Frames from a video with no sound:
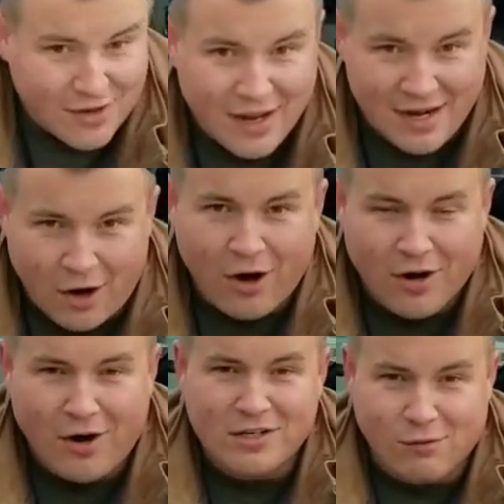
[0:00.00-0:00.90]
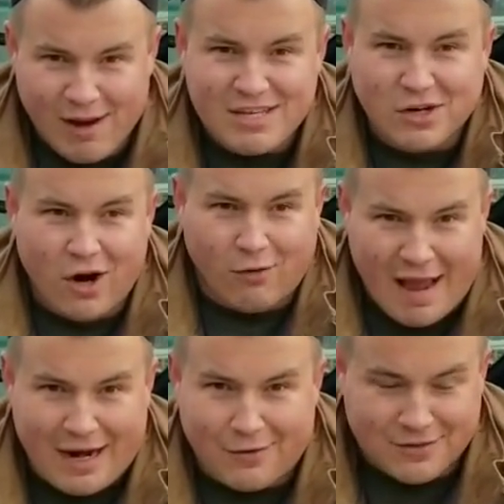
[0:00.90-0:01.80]
and R&R is race car
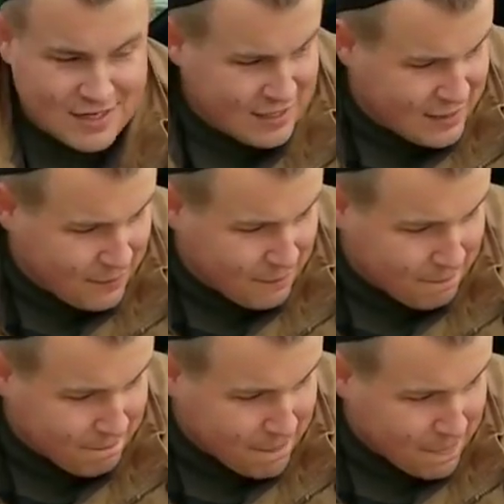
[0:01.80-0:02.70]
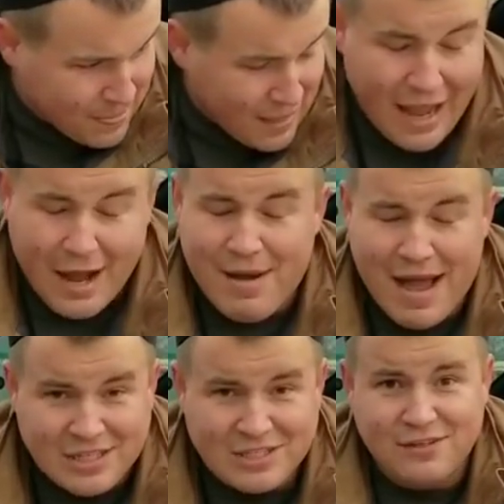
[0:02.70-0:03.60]
pedals, I'm actually
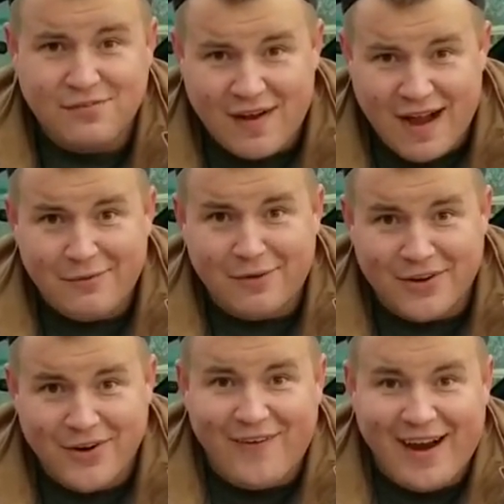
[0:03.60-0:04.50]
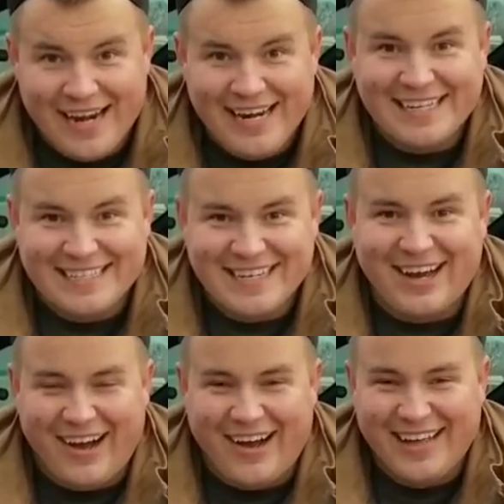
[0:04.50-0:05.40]
fine with a quiet
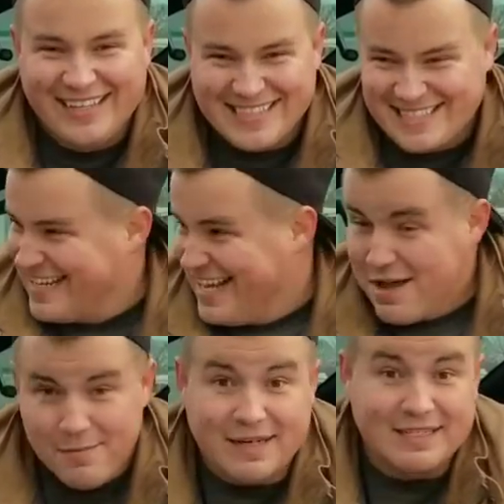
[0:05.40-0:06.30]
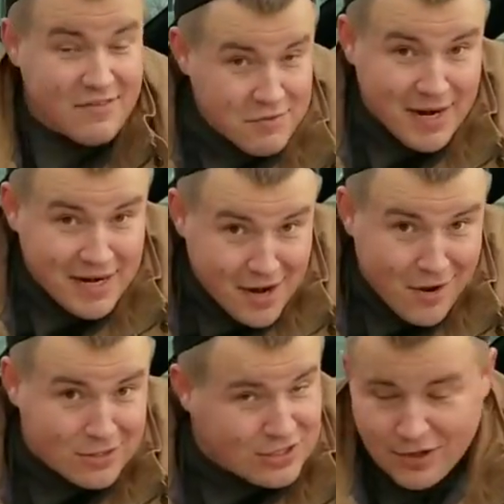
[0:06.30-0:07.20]
exhaust. Because everybody knows you
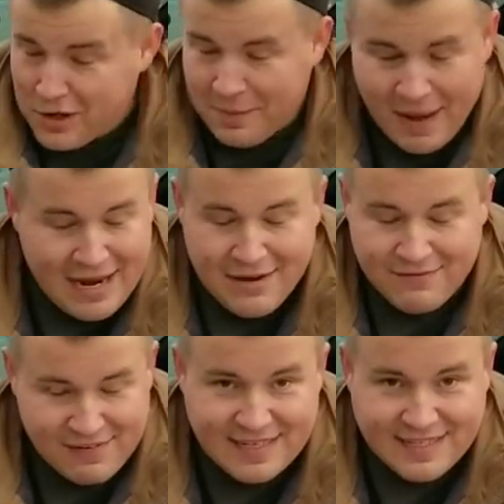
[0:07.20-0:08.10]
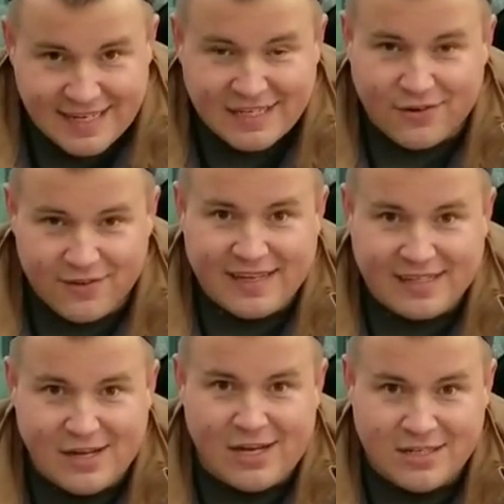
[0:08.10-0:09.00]
don't buy a V6 for the exhaust
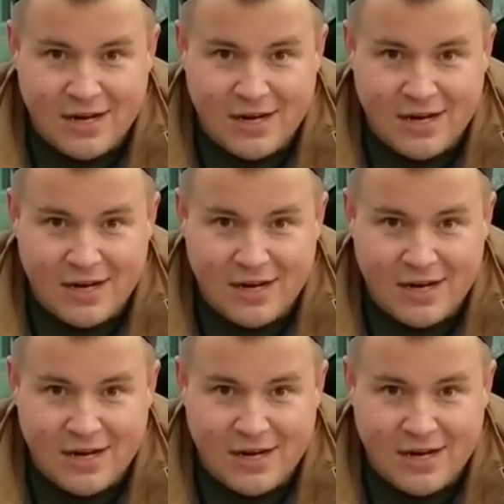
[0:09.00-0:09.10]
note.